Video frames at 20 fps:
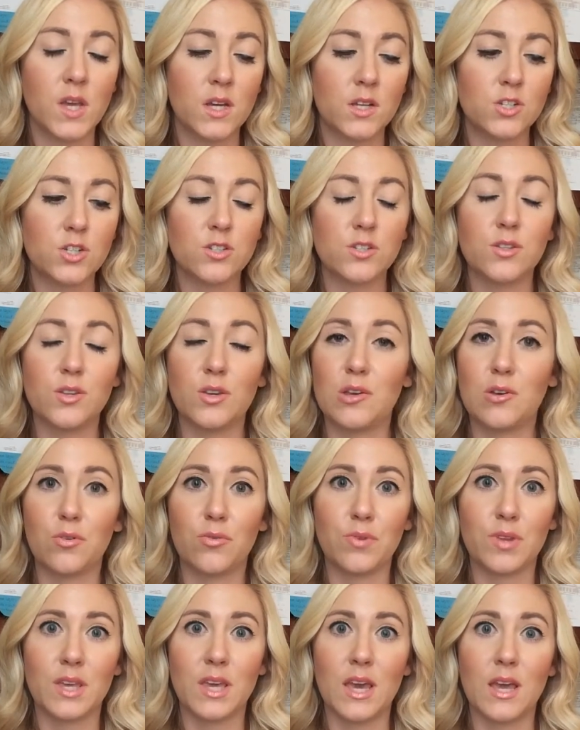just so you
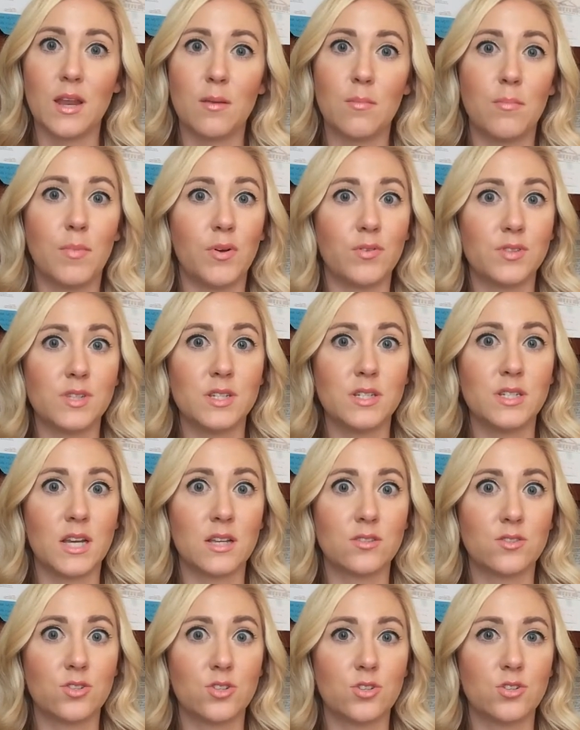don't get melted
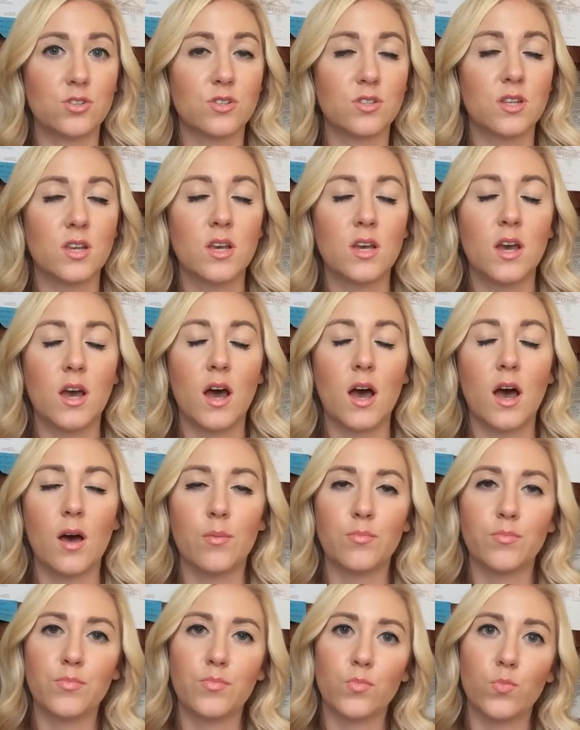testers
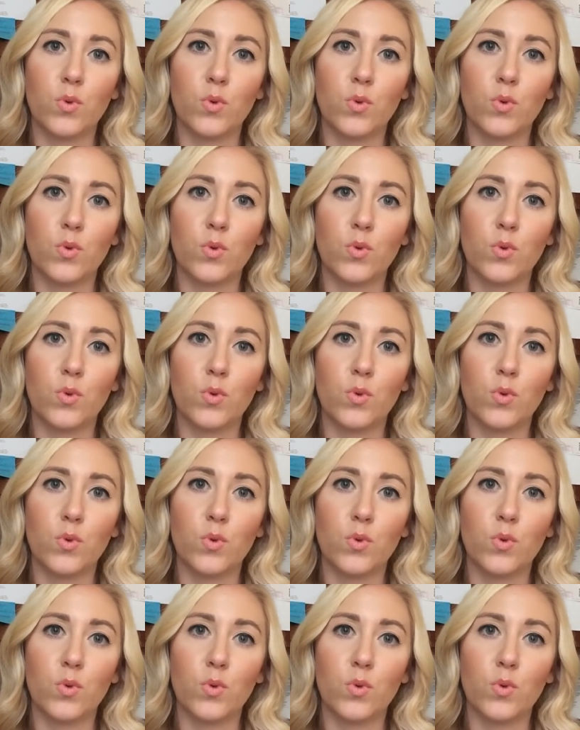um,